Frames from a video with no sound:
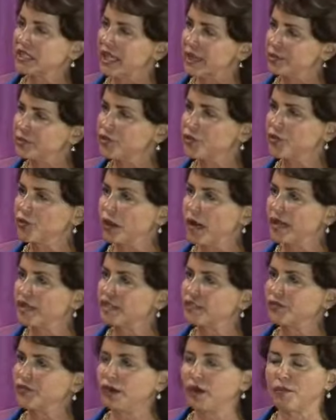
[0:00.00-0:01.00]
come to
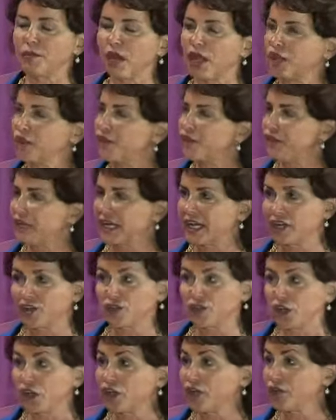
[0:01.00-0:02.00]
us from all over the
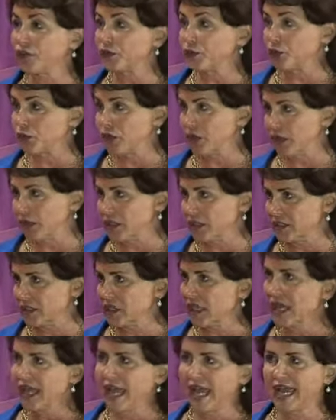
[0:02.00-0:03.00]
country, all over the world,
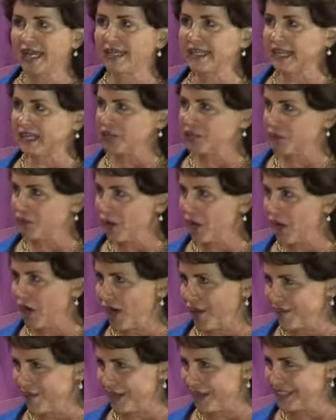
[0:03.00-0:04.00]
and get to our
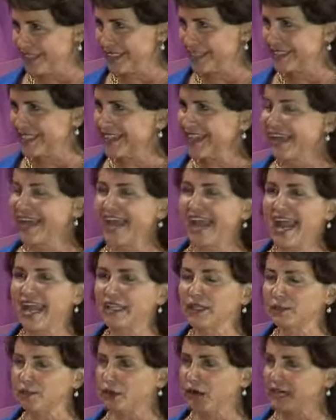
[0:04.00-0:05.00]
office, and
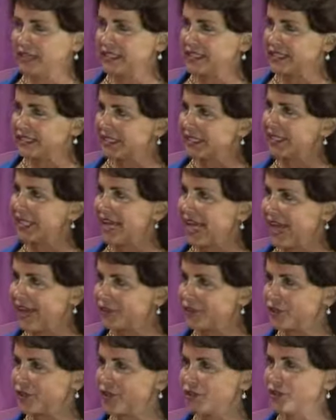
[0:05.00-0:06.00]
the process that they have
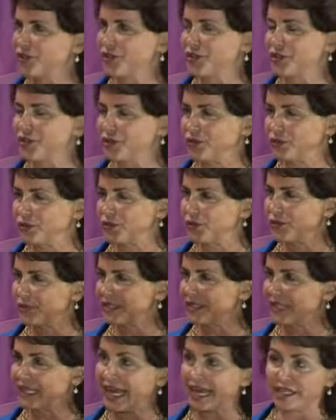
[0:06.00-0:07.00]
to go through in
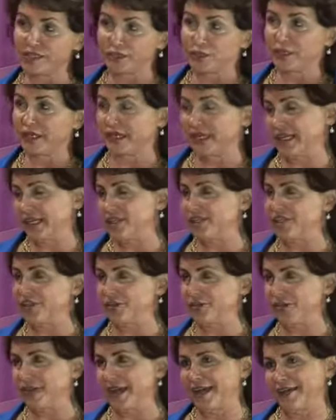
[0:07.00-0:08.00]
case we need
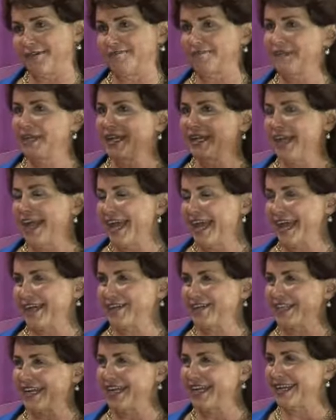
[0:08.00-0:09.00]
to
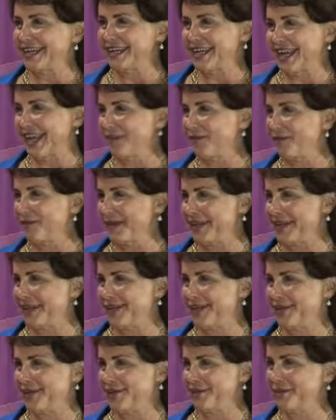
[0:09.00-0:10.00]
educate everybody at
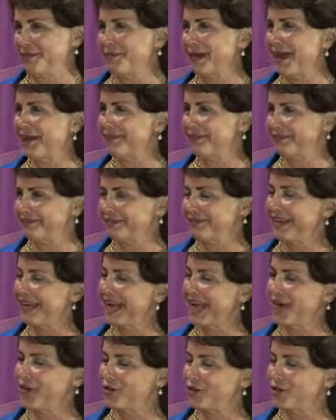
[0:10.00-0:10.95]
home about how